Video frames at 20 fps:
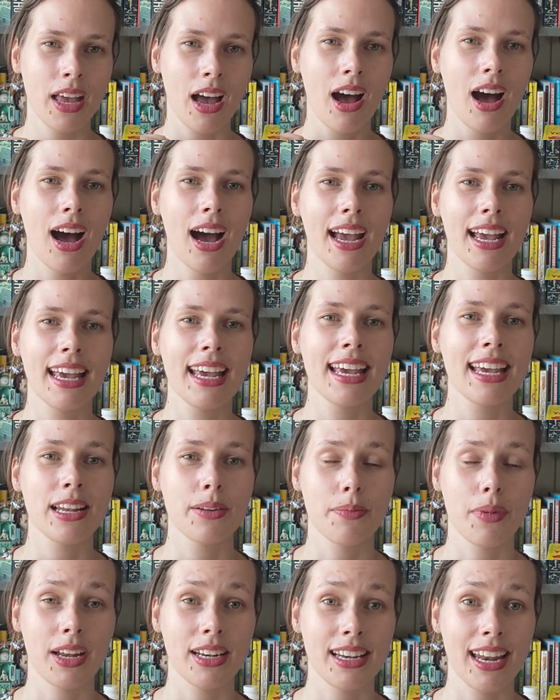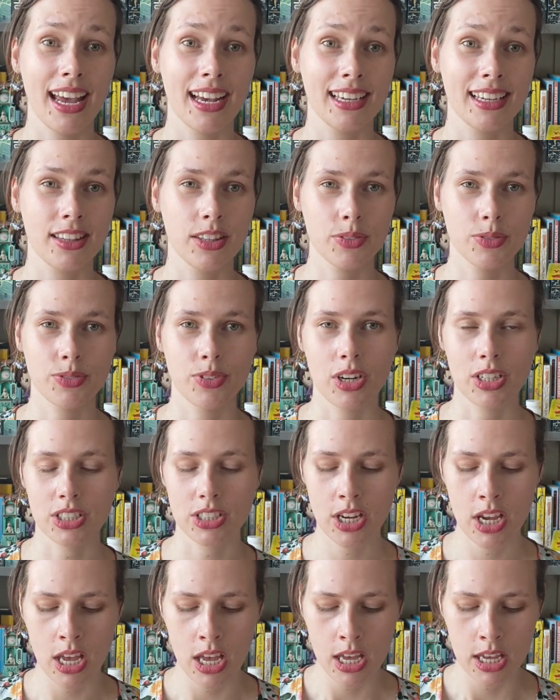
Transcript: high in my neck in the front.